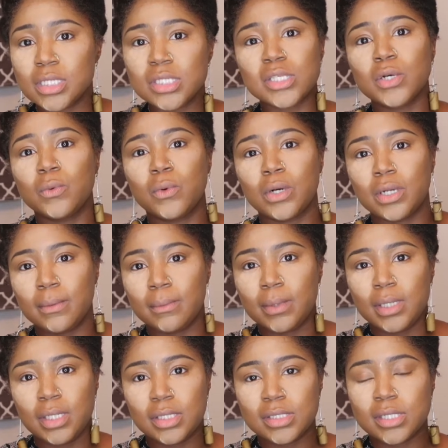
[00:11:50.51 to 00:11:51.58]
He still wanted
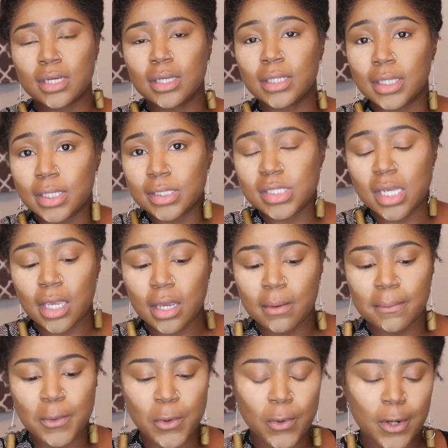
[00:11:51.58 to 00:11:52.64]
me to cling to
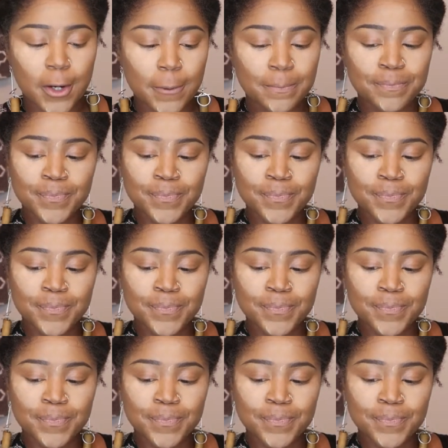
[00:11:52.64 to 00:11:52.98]
him more.